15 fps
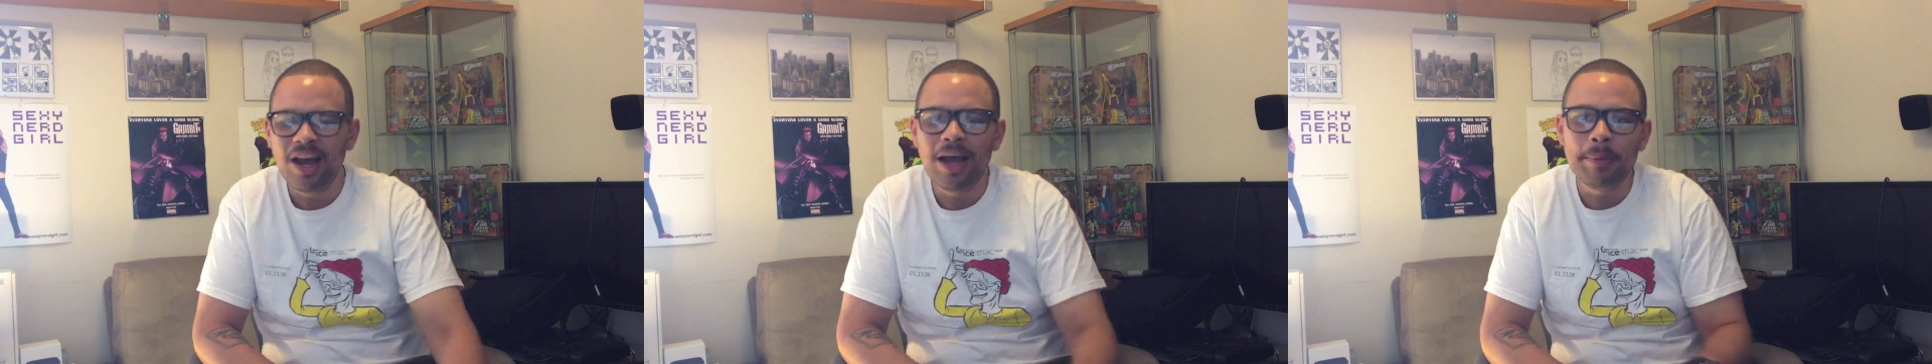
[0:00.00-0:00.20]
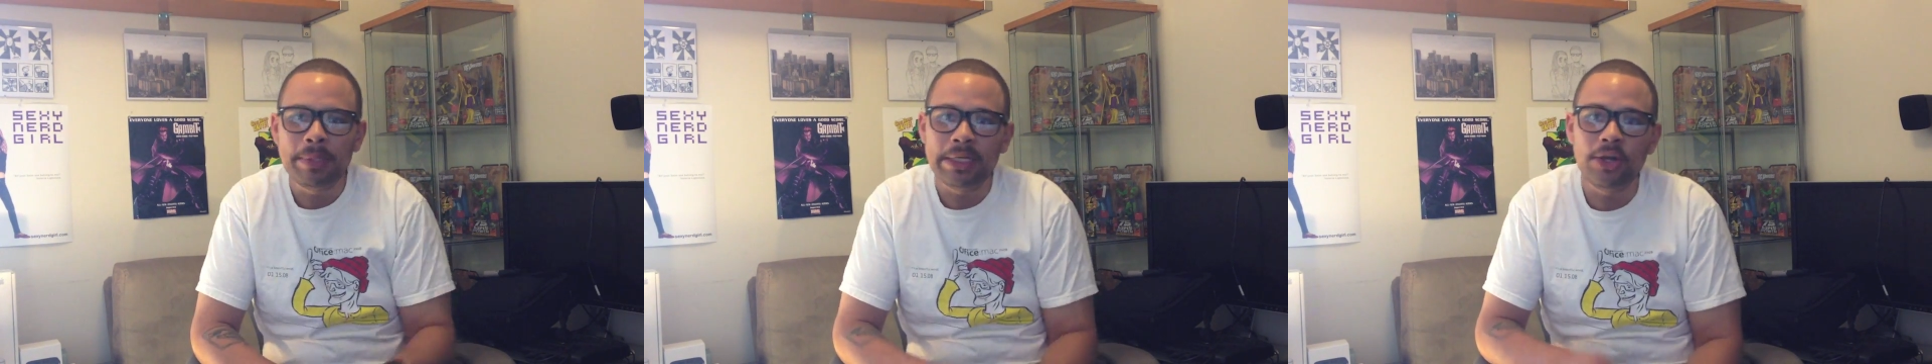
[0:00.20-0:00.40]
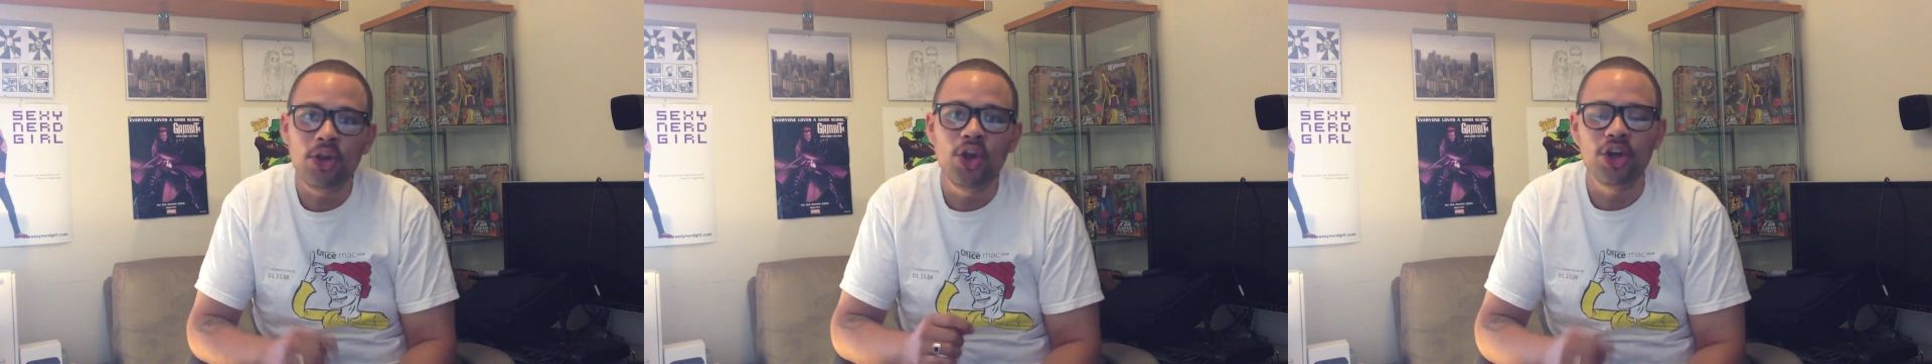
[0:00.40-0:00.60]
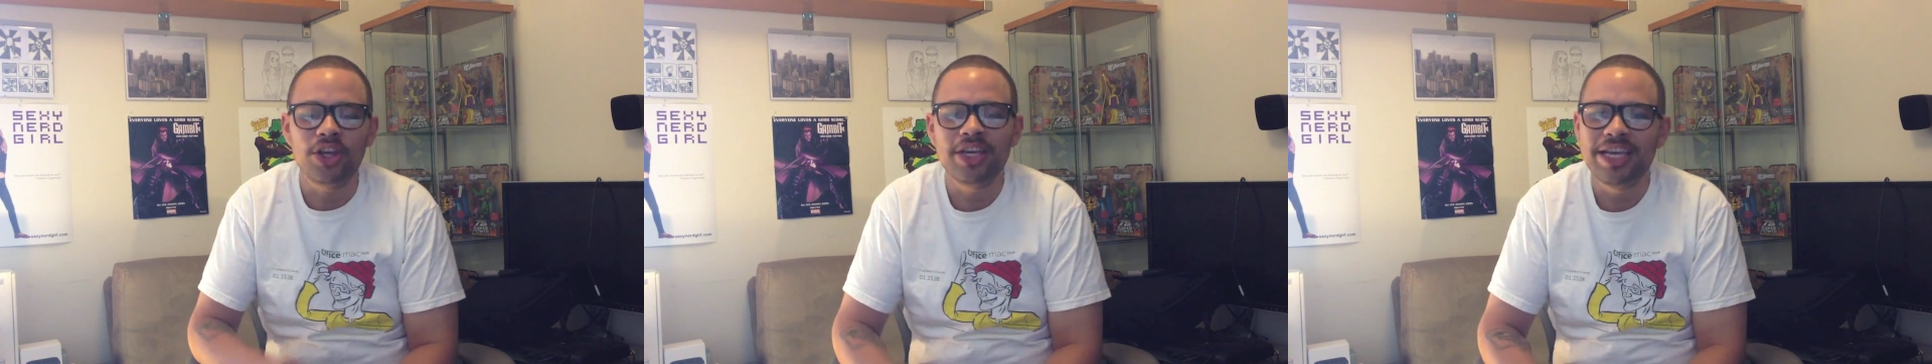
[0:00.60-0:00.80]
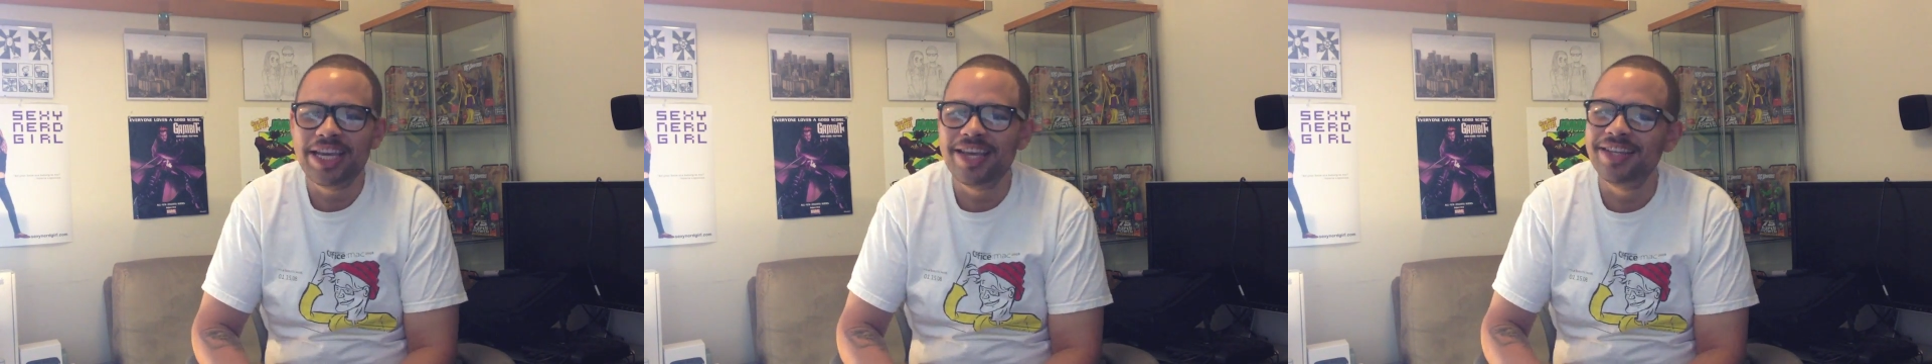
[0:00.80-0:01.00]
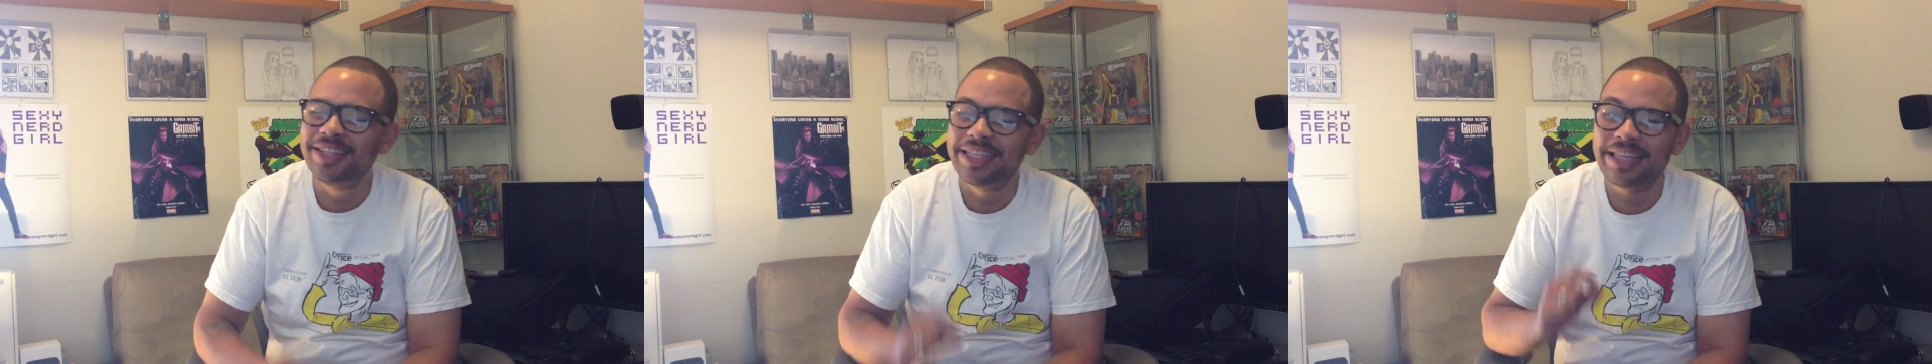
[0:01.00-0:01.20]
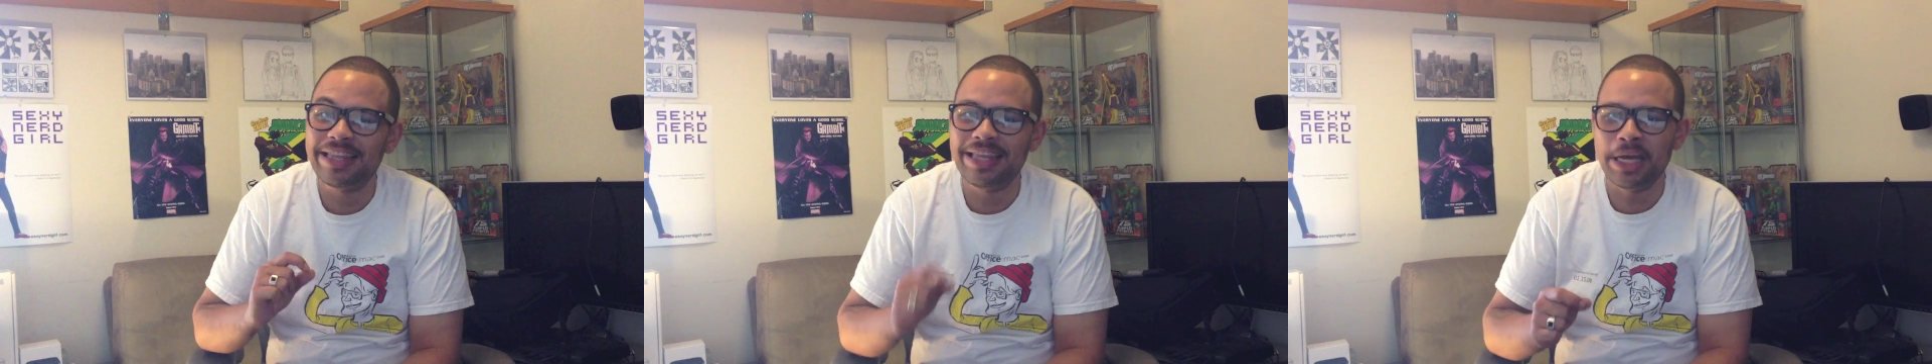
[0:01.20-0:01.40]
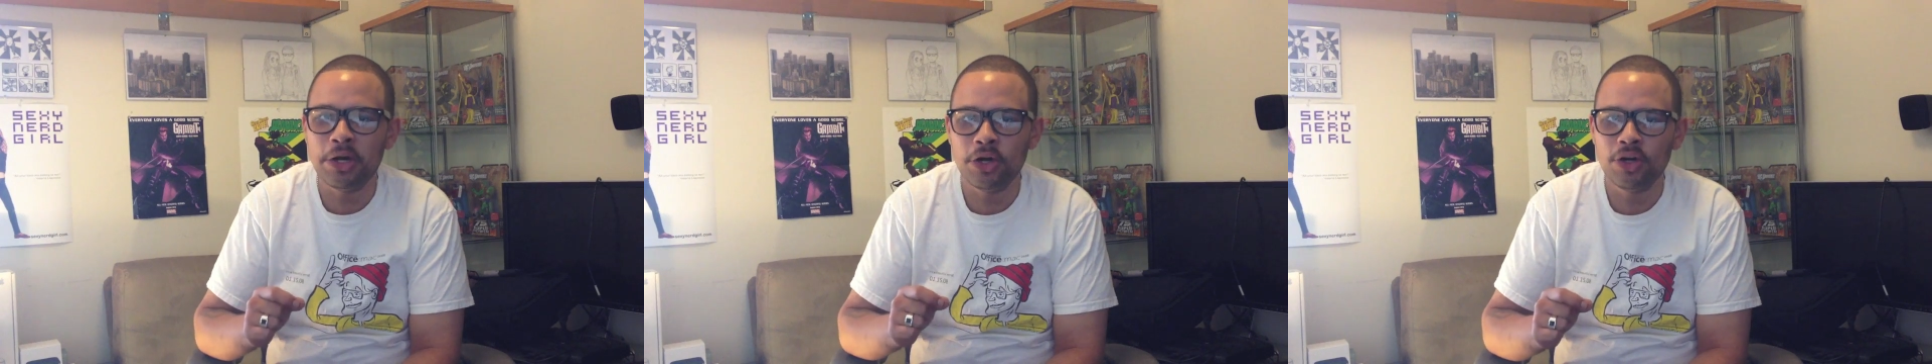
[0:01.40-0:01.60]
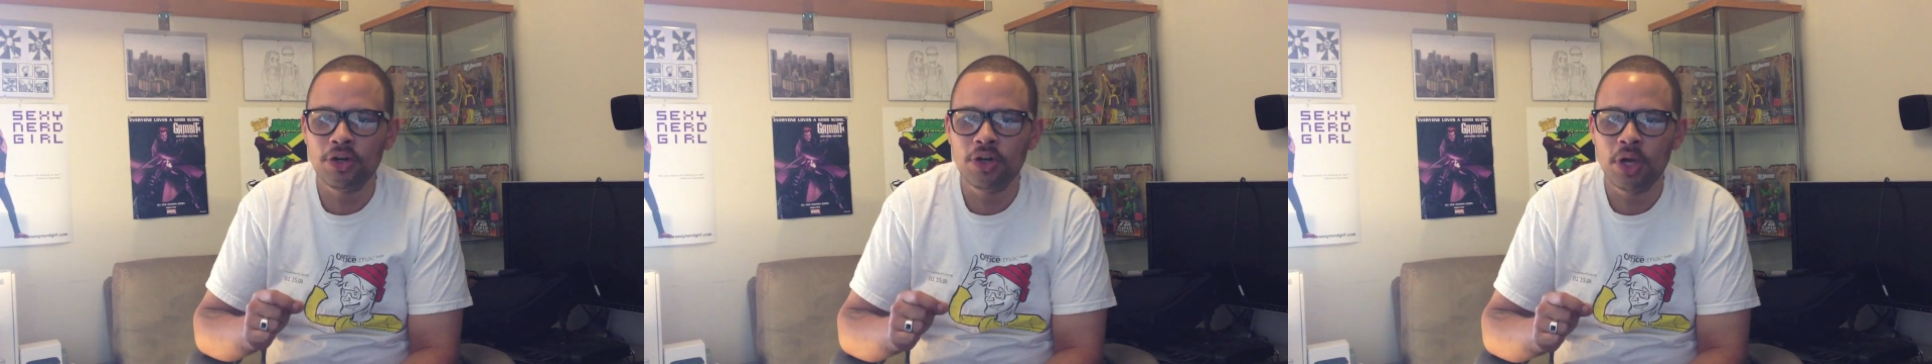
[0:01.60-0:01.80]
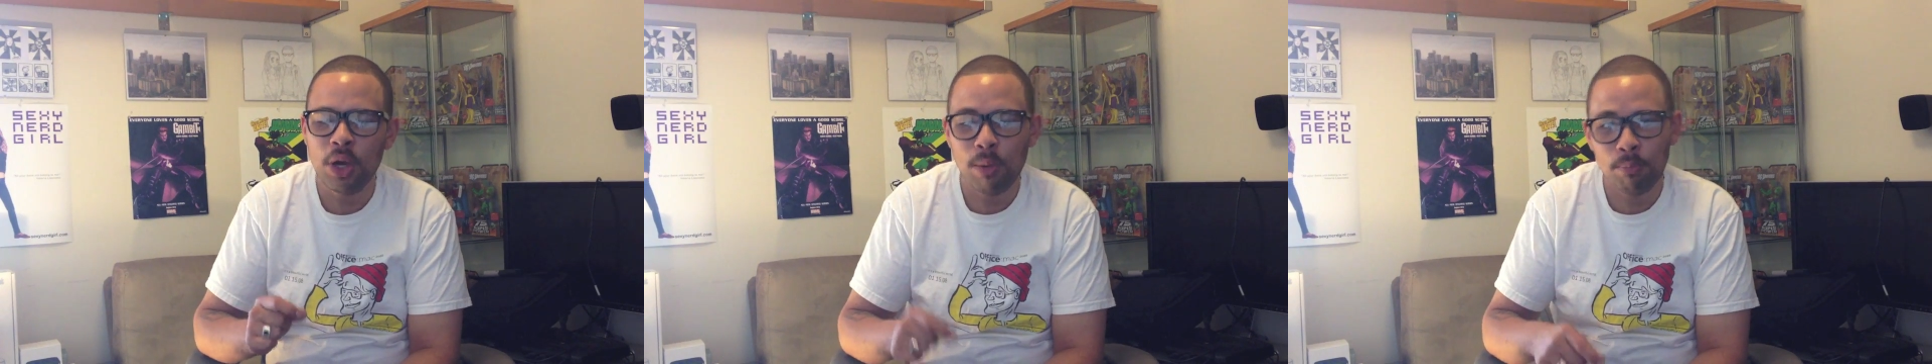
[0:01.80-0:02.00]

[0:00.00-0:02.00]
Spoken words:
I mean, look, it's thinner